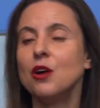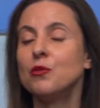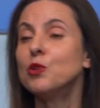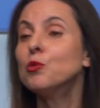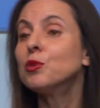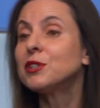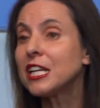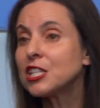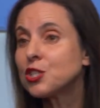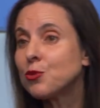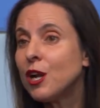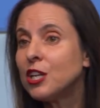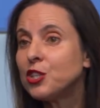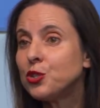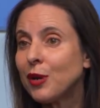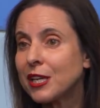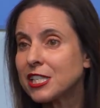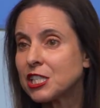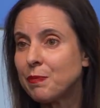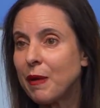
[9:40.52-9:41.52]
We want as well
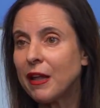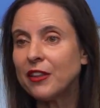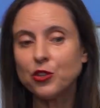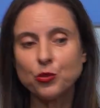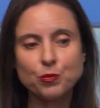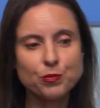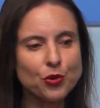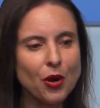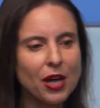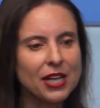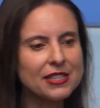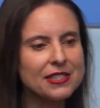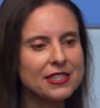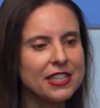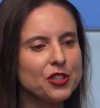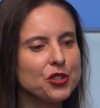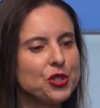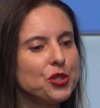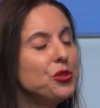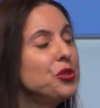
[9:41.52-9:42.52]
to expand the brand
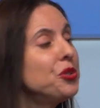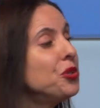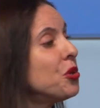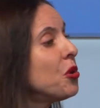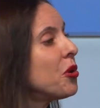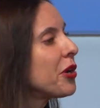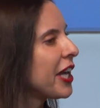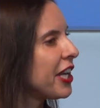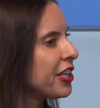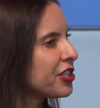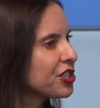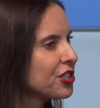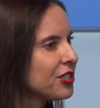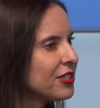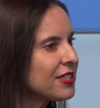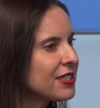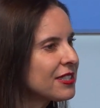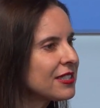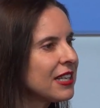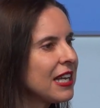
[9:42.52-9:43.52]
into new
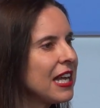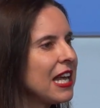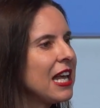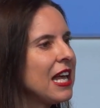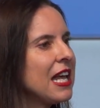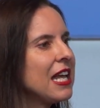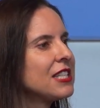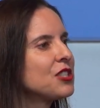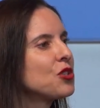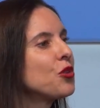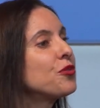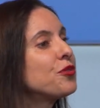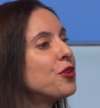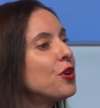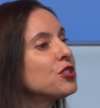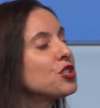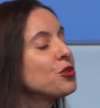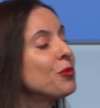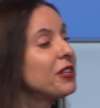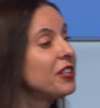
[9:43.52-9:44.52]
occasions. So
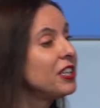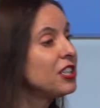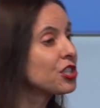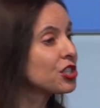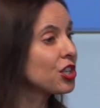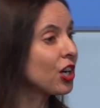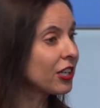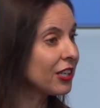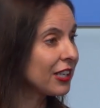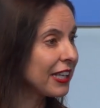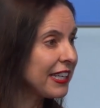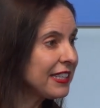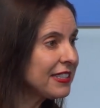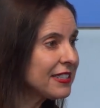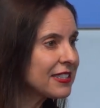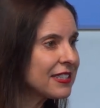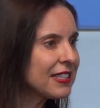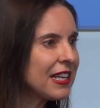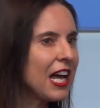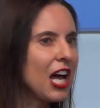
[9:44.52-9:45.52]
first within
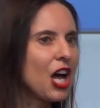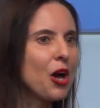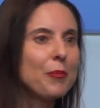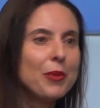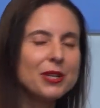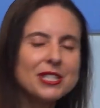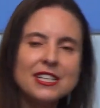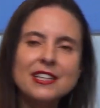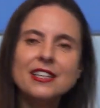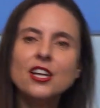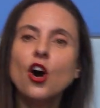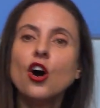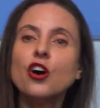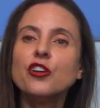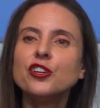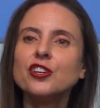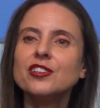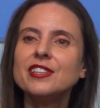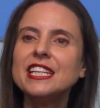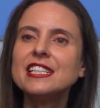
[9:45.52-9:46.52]
chocolate, but in
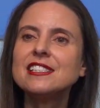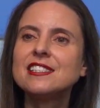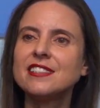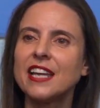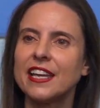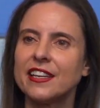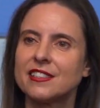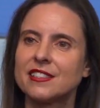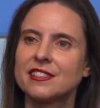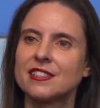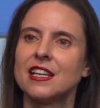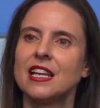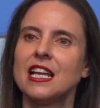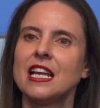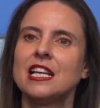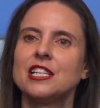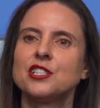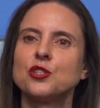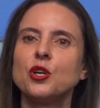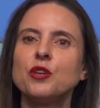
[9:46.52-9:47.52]
other need states.
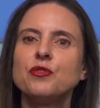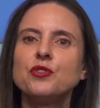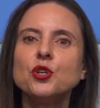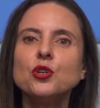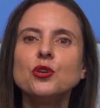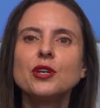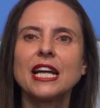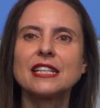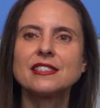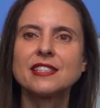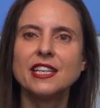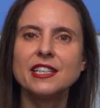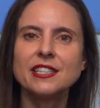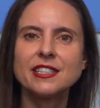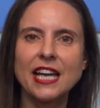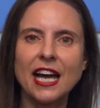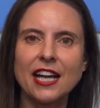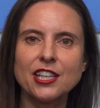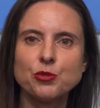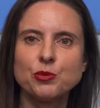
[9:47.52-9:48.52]
So if you look at
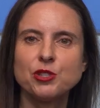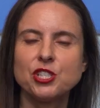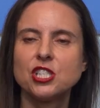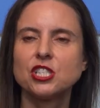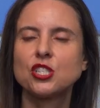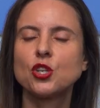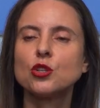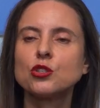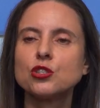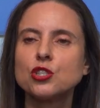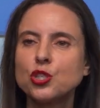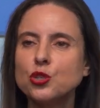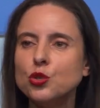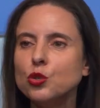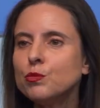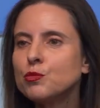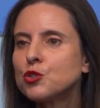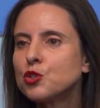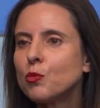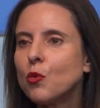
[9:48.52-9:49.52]
KitKat, which is
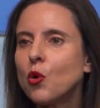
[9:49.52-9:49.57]
consumed